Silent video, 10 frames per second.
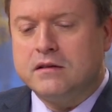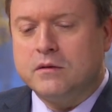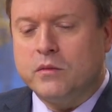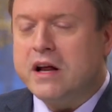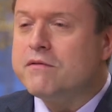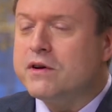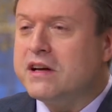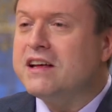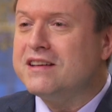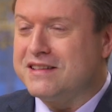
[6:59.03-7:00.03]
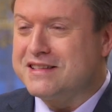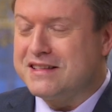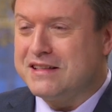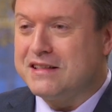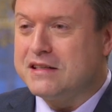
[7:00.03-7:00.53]
whatever it
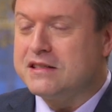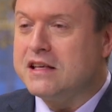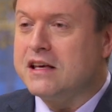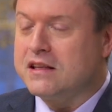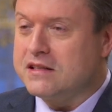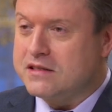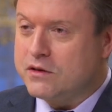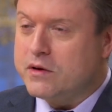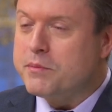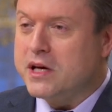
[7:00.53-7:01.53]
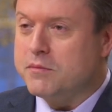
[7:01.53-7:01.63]
is, this thing that's gripping